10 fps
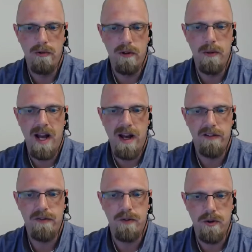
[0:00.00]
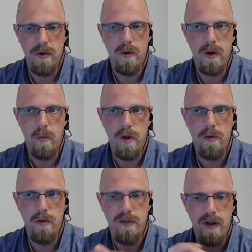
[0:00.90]
of them ask when
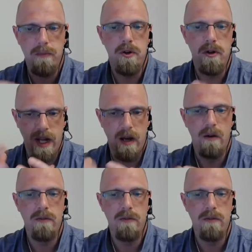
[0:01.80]
you set up your account,